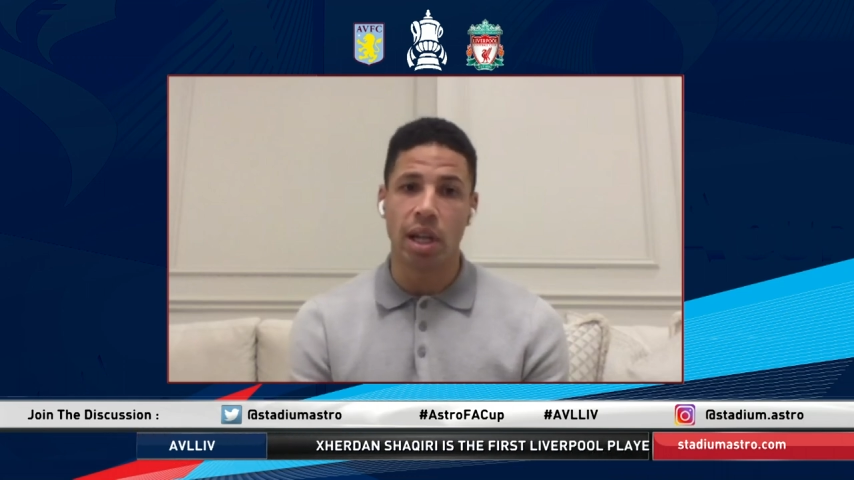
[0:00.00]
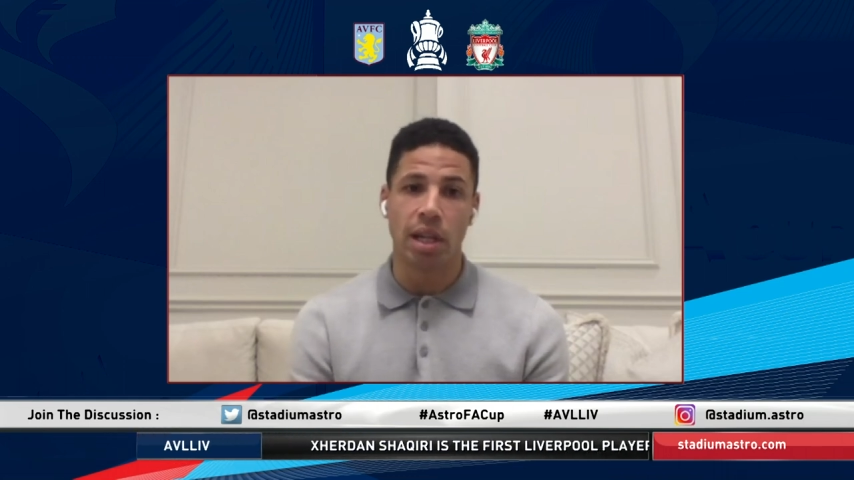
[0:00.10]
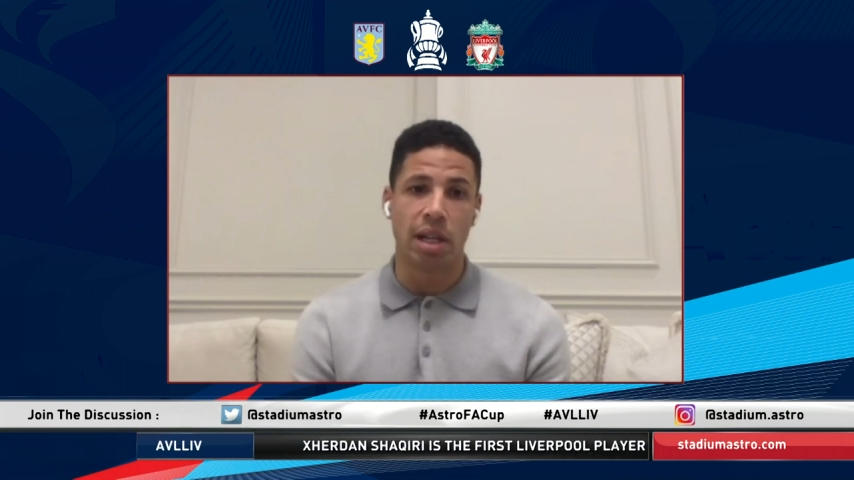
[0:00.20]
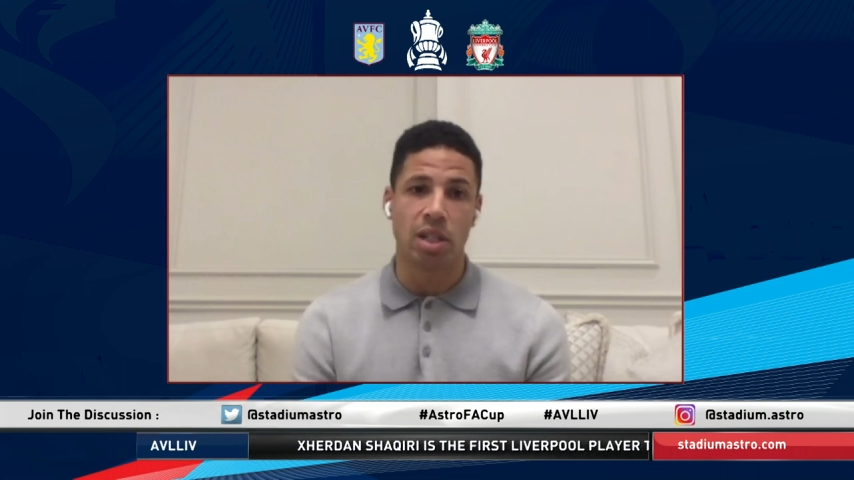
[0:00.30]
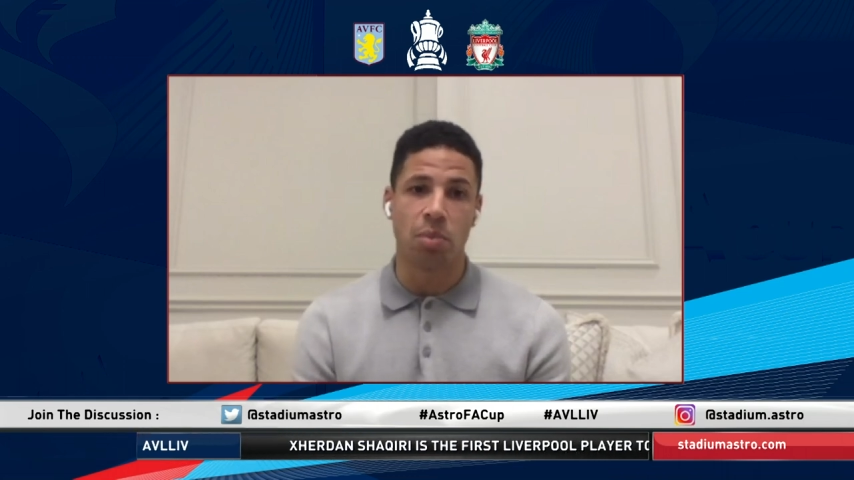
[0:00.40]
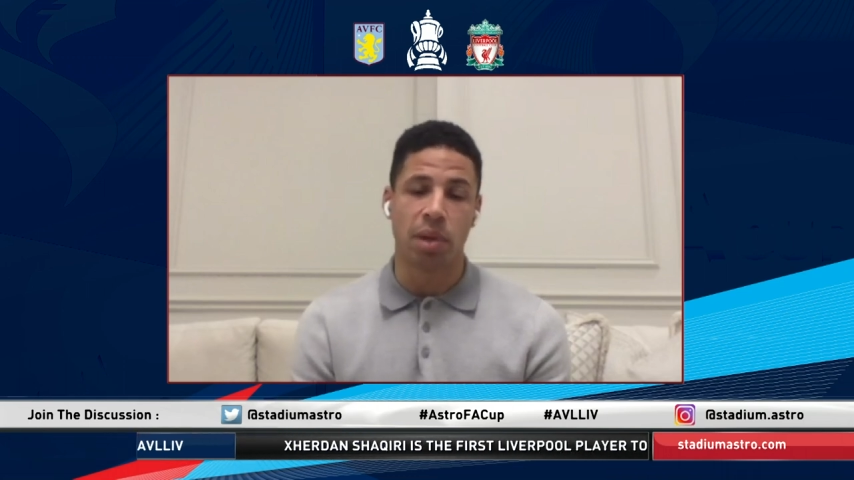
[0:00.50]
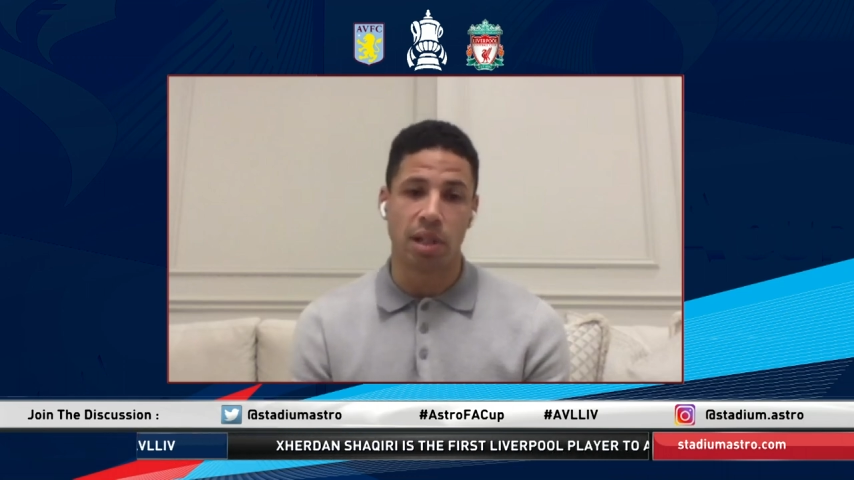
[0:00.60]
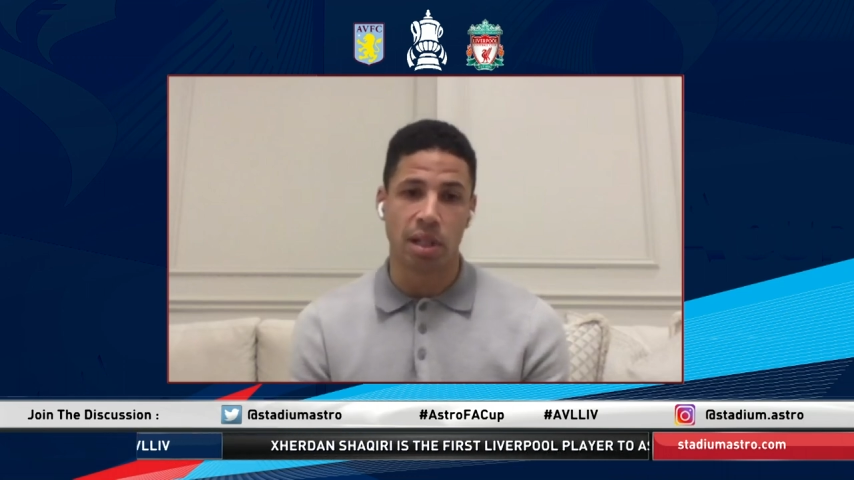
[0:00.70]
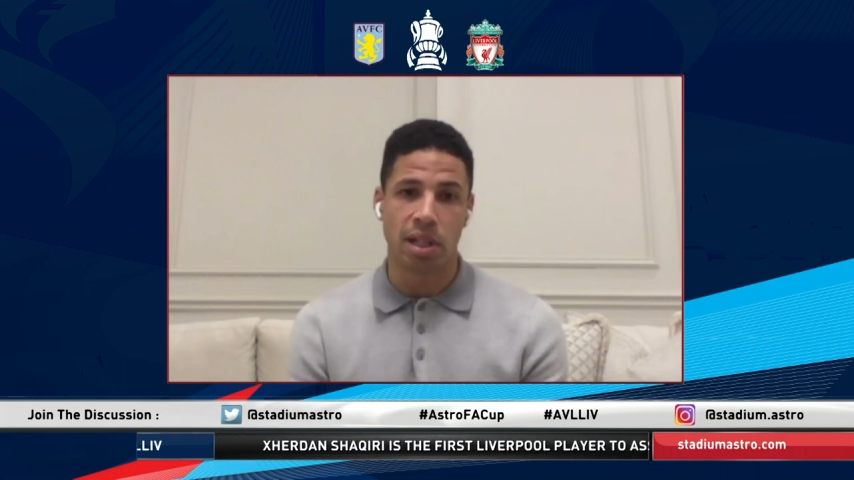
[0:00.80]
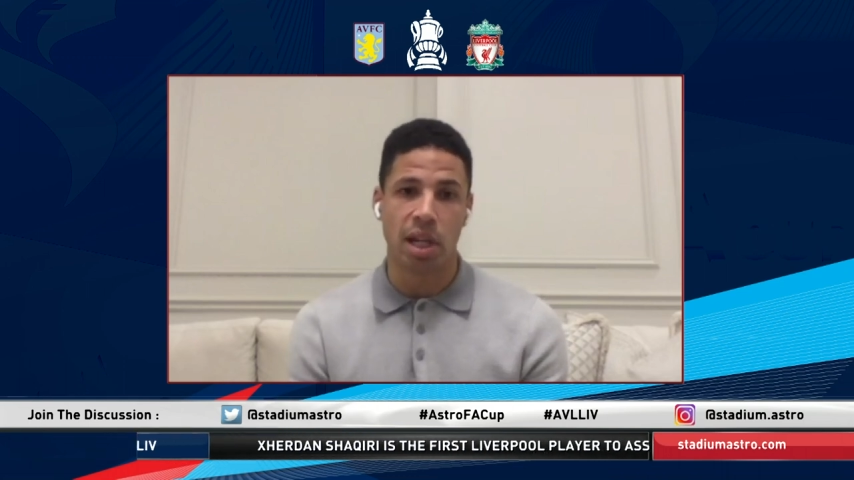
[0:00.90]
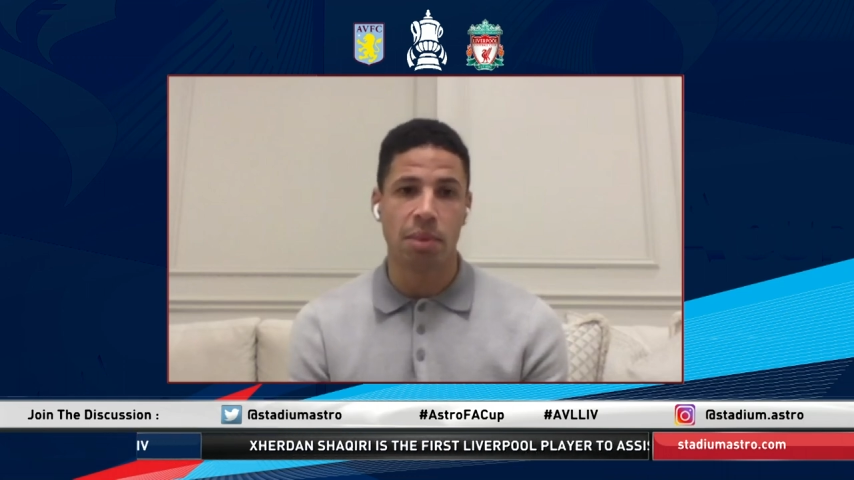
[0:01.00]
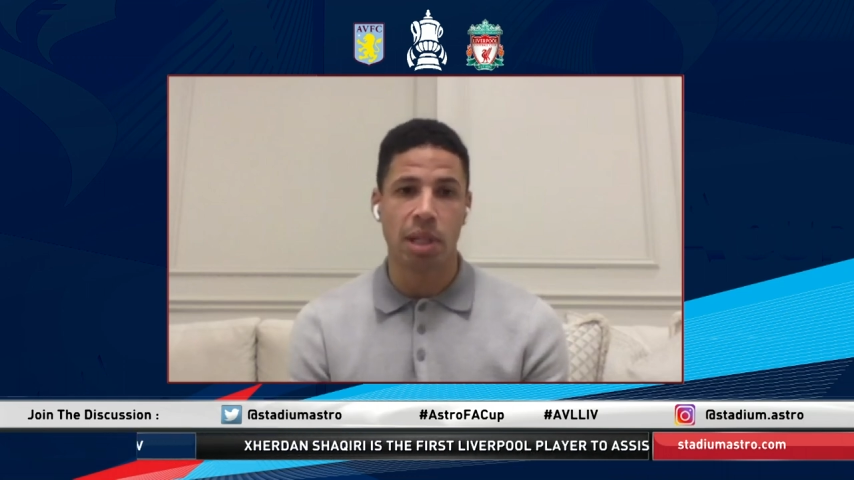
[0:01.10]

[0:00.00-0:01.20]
he gets to pick the team.